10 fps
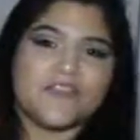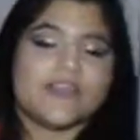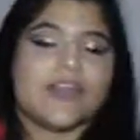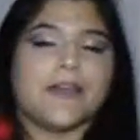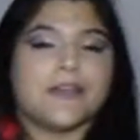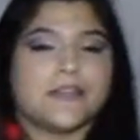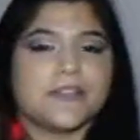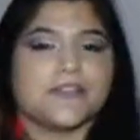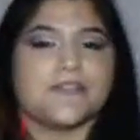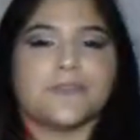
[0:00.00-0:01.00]
character
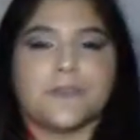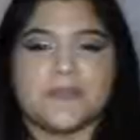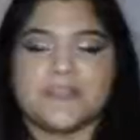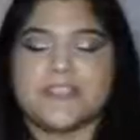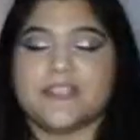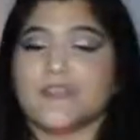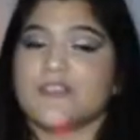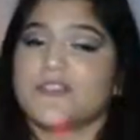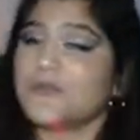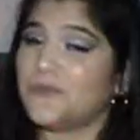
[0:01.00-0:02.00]
from the TV
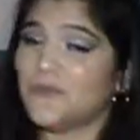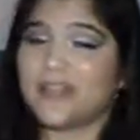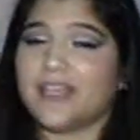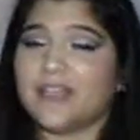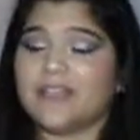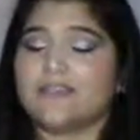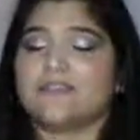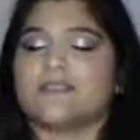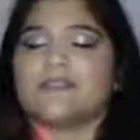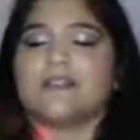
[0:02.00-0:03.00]
show Vikings.
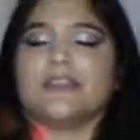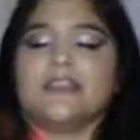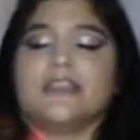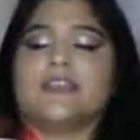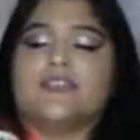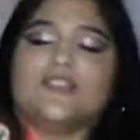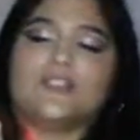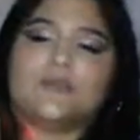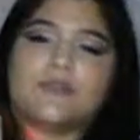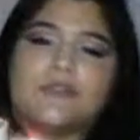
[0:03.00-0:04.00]
She's one
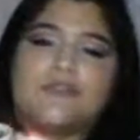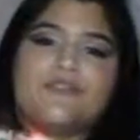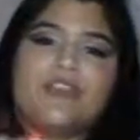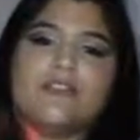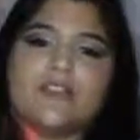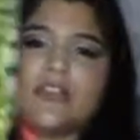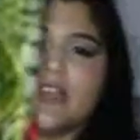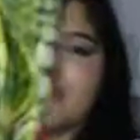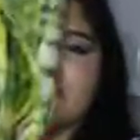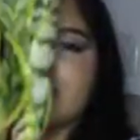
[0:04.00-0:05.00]
of my favorite
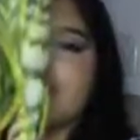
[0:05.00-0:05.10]
characters,